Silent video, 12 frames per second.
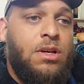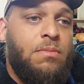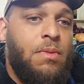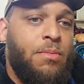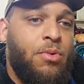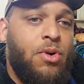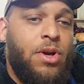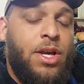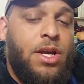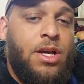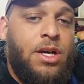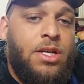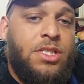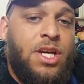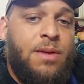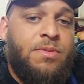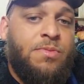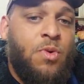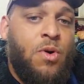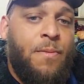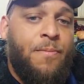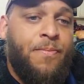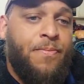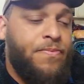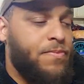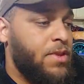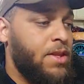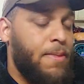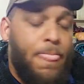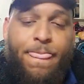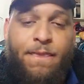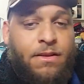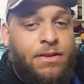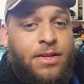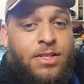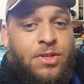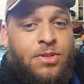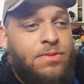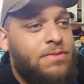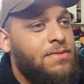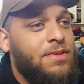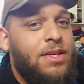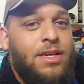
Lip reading: my boy James Moore. Good dude.